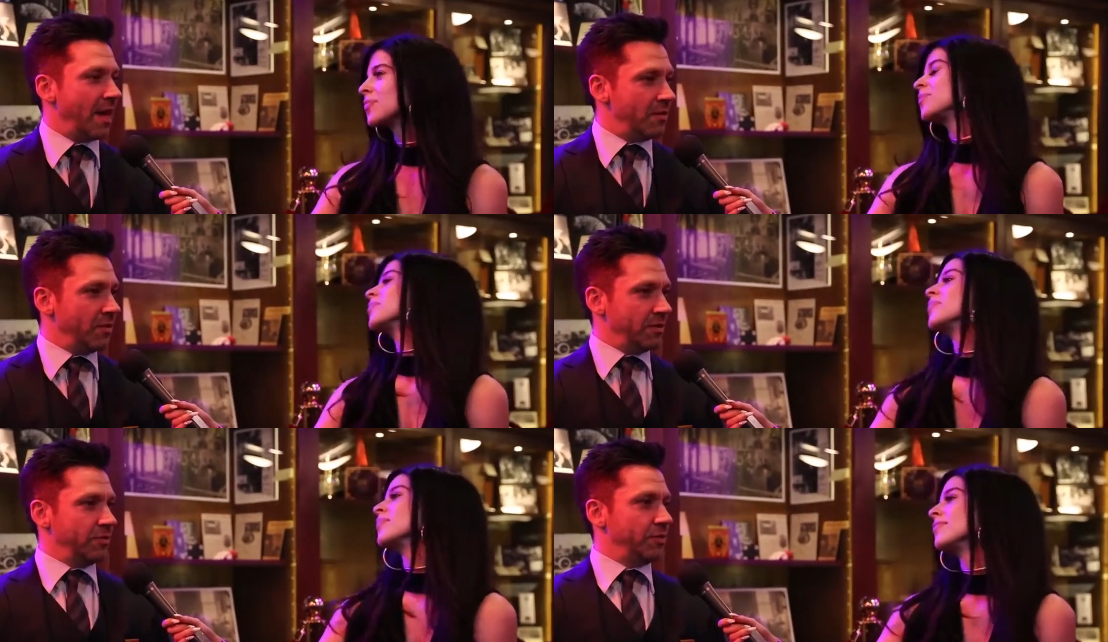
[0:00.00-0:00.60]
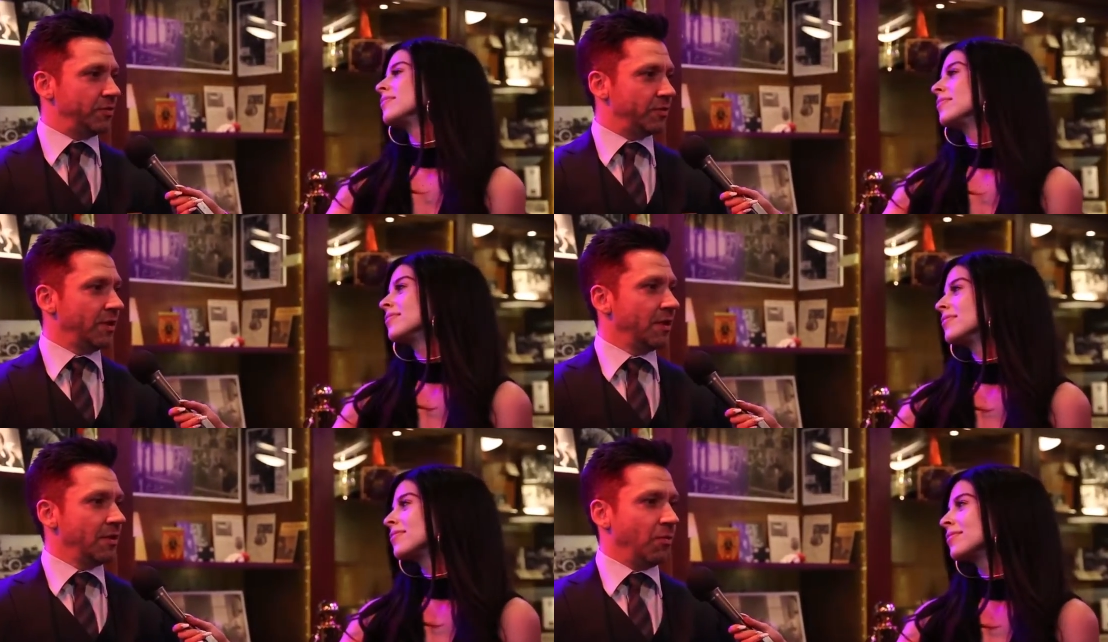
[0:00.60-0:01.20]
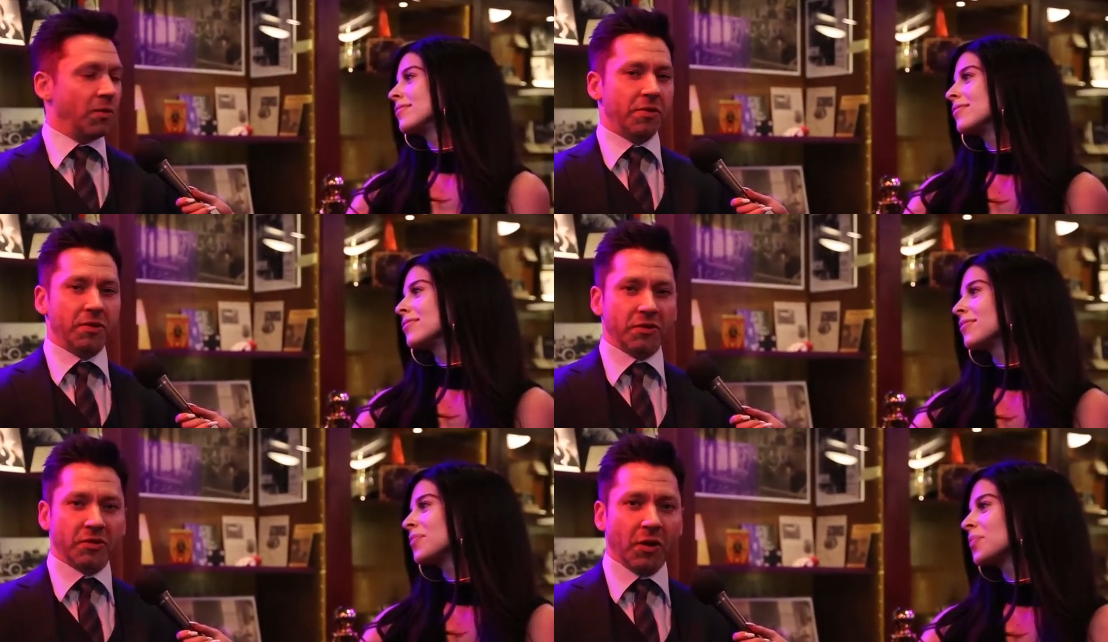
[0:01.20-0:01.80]
Speaker 1: anyone who's worth
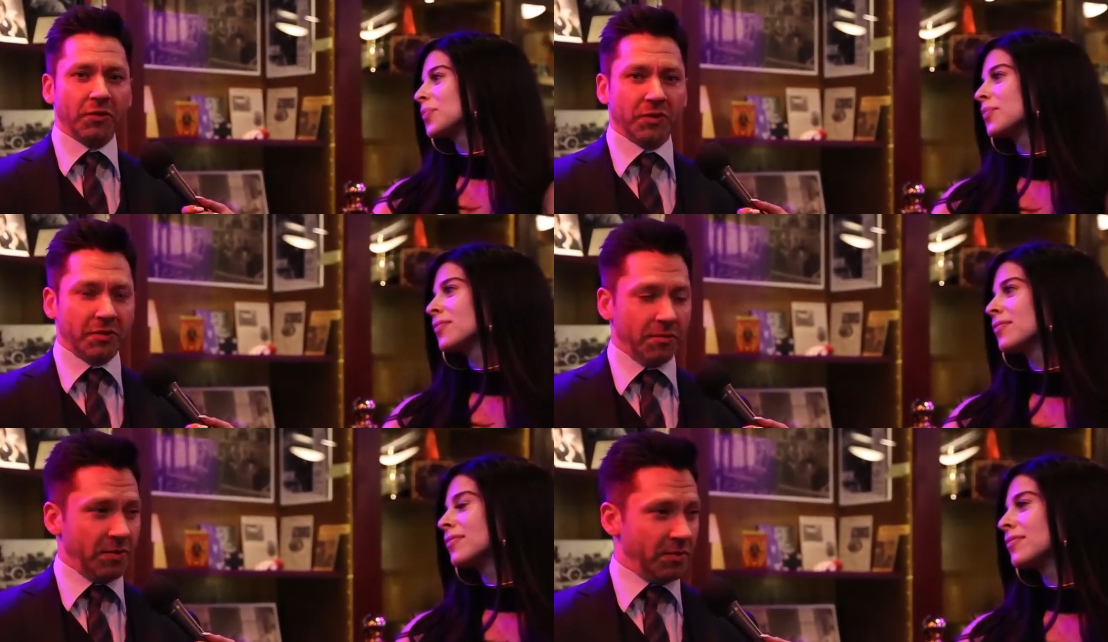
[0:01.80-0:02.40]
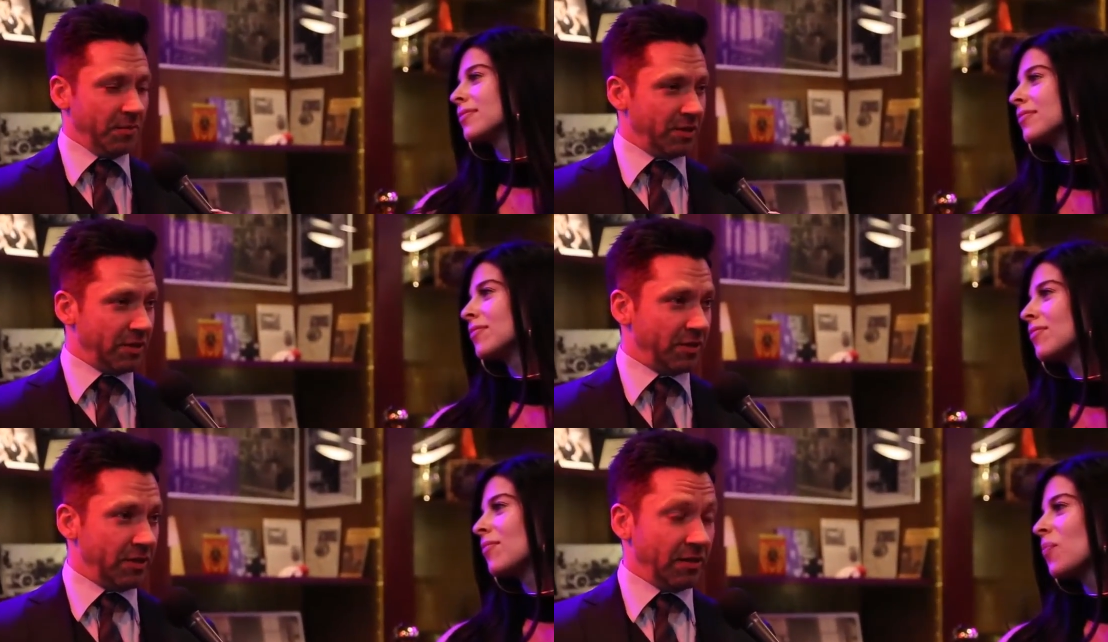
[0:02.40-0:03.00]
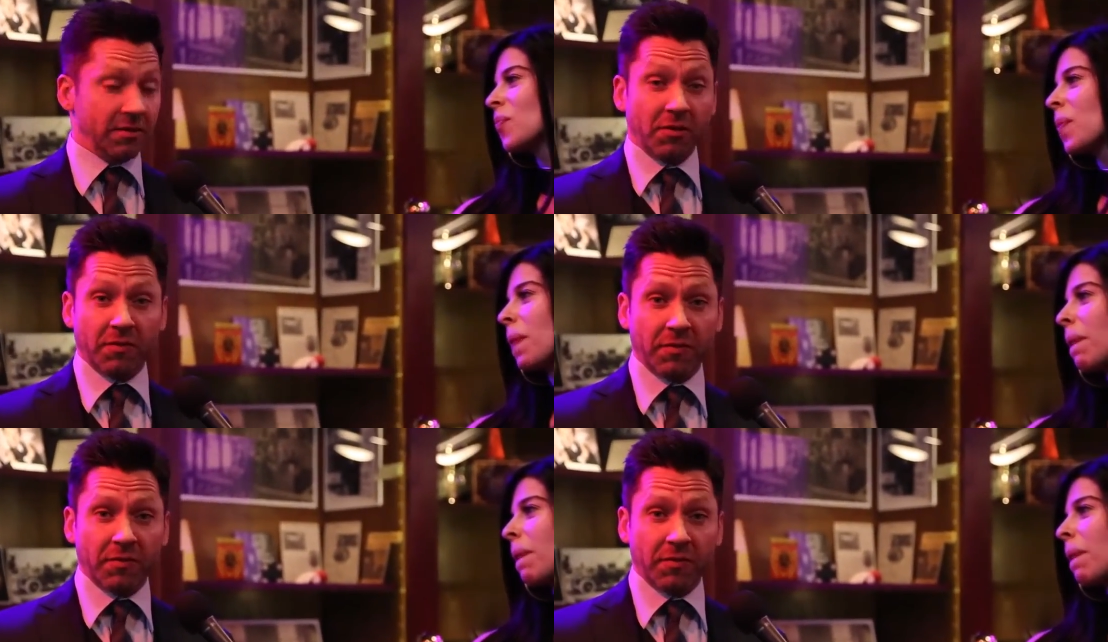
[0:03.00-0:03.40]
their salt as a ma magician. And no